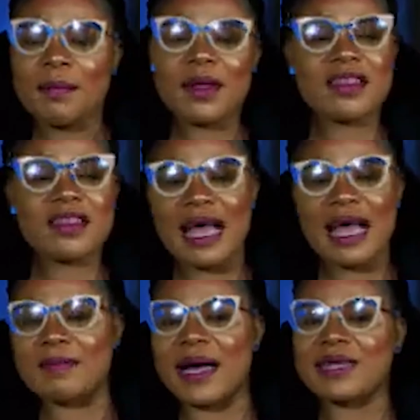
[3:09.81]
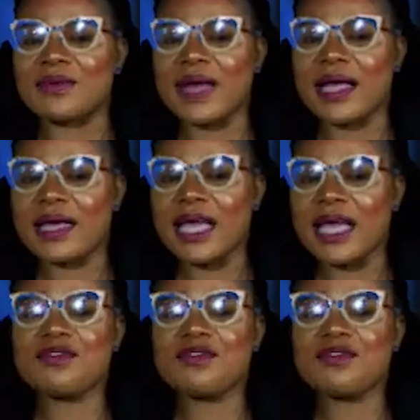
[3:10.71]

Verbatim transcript: But that's by the way, in